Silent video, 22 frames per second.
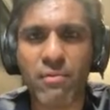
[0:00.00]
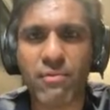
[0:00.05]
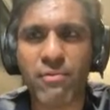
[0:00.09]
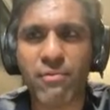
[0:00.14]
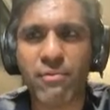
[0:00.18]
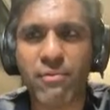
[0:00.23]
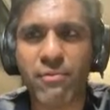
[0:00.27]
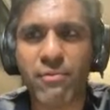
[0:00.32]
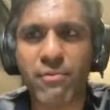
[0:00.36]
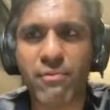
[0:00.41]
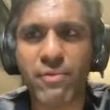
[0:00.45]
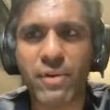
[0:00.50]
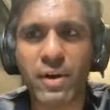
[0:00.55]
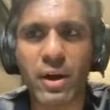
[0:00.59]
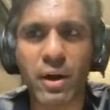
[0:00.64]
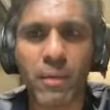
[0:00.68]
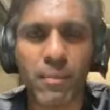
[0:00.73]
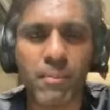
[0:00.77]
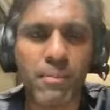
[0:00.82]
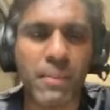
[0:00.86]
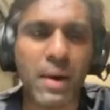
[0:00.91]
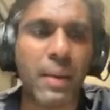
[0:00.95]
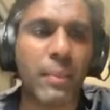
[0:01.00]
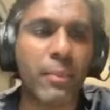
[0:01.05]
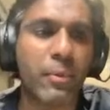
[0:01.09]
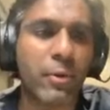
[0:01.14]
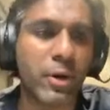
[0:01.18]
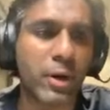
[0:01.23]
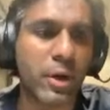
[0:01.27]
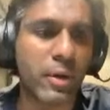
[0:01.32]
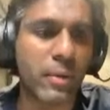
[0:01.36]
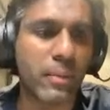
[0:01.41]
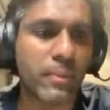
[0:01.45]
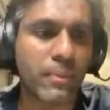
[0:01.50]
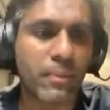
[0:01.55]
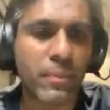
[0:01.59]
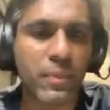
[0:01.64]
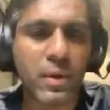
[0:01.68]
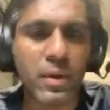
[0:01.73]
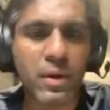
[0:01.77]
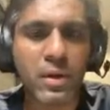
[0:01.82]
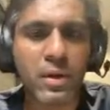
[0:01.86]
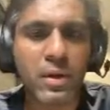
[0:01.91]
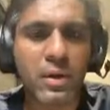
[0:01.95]
finger memory.
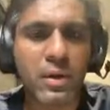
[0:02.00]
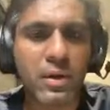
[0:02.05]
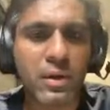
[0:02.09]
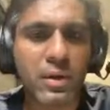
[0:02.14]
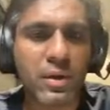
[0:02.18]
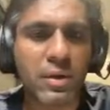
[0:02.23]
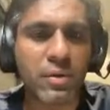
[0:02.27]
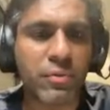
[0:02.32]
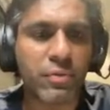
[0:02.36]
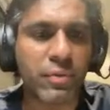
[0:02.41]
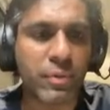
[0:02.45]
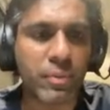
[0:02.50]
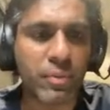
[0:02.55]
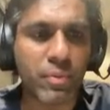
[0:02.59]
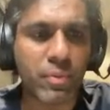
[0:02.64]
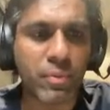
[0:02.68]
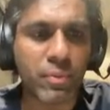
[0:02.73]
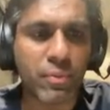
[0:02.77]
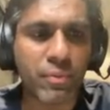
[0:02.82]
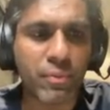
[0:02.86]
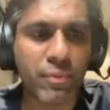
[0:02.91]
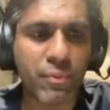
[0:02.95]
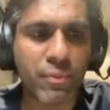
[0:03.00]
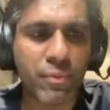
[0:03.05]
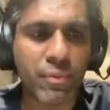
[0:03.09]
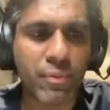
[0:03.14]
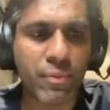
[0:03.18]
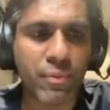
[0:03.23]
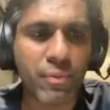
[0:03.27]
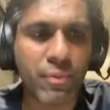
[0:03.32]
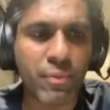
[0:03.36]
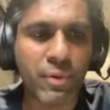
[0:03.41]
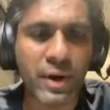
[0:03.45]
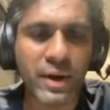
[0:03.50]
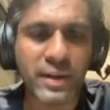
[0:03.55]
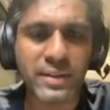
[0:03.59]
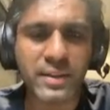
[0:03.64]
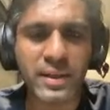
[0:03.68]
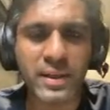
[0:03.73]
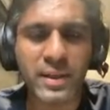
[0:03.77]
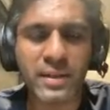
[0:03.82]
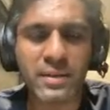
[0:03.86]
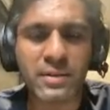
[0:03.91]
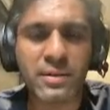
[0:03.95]
If you
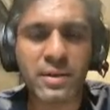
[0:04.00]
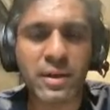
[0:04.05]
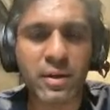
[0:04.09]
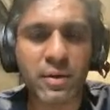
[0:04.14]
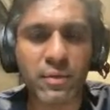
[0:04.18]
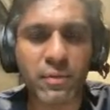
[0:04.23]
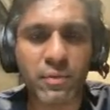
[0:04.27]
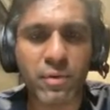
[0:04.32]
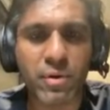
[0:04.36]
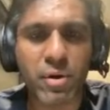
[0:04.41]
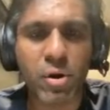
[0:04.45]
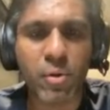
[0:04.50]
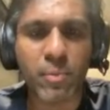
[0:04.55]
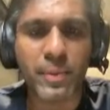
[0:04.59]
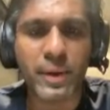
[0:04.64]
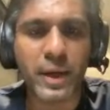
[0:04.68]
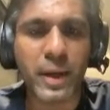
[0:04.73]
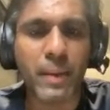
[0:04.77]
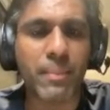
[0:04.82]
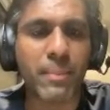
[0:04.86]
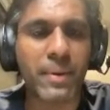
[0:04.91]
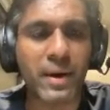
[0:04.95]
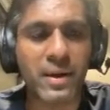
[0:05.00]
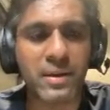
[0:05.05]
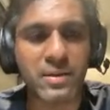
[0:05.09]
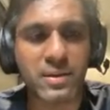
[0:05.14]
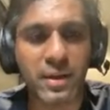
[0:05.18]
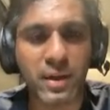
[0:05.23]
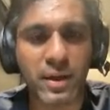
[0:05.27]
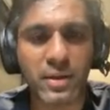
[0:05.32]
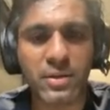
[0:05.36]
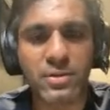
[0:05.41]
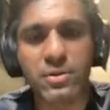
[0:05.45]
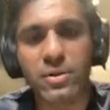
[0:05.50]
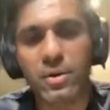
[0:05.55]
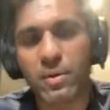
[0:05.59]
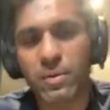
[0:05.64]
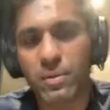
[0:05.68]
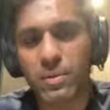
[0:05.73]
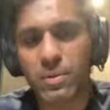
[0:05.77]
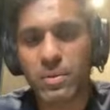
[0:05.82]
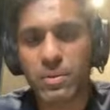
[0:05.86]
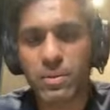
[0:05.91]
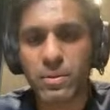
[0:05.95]
write it instead of copying and pasting it.
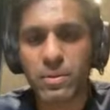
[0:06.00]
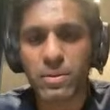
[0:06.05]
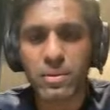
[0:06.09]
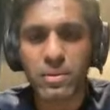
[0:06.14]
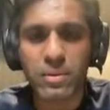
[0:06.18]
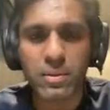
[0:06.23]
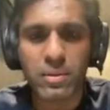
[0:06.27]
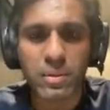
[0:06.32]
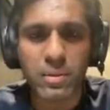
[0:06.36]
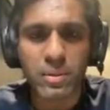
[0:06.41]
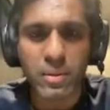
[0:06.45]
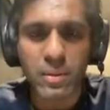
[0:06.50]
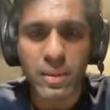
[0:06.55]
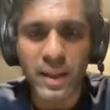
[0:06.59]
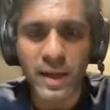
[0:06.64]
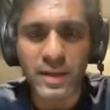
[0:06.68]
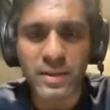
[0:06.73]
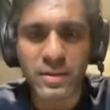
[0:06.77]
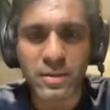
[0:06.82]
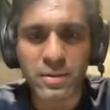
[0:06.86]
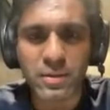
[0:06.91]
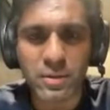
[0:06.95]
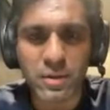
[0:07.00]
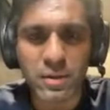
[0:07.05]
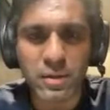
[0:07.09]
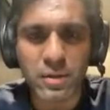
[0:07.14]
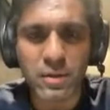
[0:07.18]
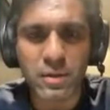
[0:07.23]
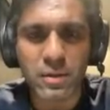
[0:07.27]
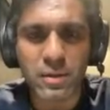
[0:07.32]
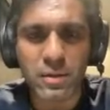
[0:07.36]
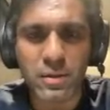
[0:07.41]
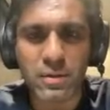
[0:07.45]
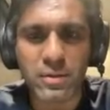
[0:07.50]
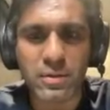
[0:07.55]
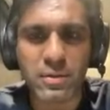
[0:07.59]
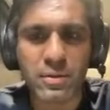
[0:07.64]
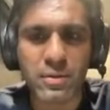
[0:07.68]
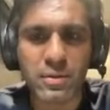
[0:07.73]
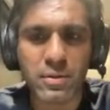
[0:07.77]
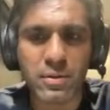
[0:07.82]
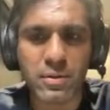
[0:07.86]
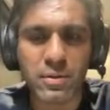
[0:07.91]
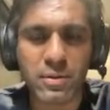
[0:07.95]
So next
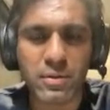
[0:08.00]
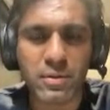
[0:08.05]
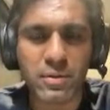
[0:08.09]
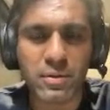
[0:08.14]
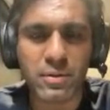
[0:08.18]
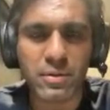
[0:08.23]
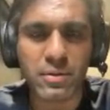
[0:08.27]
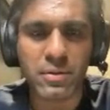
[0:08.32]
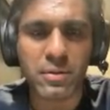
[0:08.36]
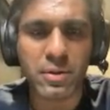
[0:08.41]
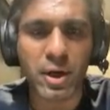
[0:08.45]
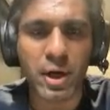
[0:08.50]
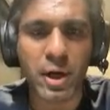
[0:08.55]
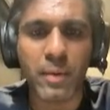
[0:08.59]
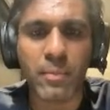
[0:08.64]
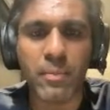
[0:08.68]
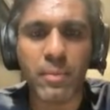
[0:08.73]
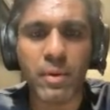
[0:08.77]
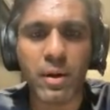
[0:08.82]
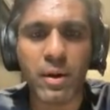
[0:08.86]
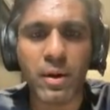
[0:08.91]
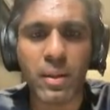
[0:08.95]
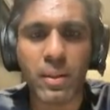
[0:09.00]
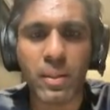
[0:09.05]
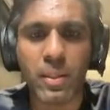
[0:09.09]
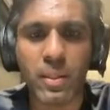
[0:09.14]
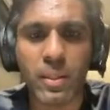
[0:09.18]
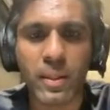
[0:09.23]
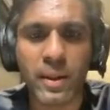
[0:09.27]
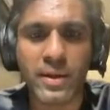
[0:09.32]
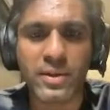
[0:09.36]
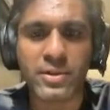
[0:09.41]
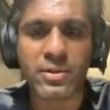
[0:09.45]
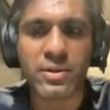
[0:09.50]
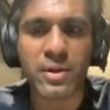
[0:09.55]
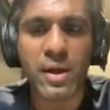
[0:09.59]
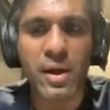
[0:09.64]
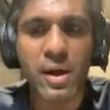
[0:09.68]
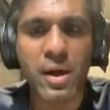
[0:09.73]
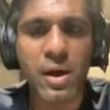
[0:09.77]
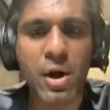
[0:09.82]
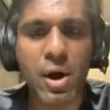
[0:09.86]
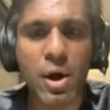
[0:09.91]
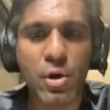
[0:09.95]
time, let's
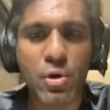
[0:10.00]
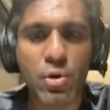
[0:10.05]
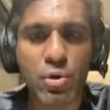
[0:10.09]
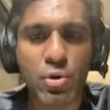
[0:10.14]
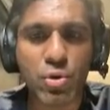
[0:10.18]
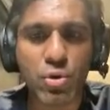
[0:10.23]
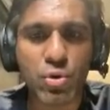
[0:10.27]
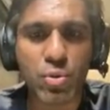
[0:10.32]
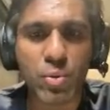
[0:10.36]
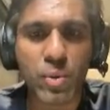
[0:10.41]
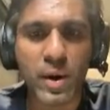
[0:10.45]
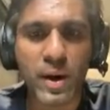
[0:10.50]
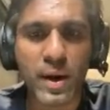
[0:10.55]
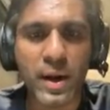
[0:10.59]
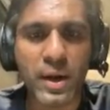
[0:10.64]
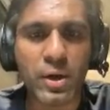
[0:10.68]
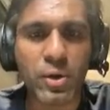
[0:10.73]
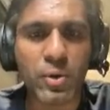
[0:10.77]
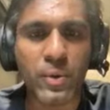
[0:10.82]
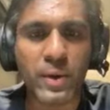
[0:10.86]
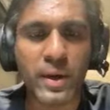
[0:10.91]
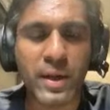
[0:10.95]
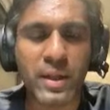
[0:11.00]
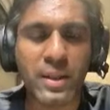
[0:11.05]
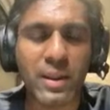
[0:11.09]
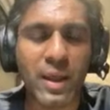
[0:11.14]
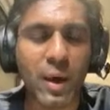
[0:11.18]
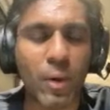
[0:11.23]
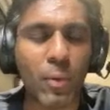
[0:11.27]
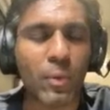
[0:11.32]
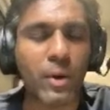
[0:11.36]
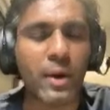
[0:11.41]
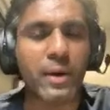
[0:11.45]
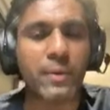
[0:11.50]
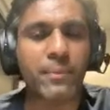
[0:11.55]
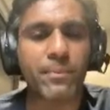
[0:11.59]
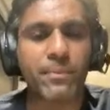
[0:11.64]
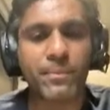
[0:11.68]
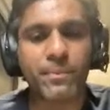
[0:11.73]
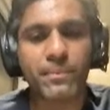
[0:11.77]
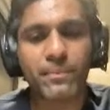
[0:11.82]
try and do it in that way.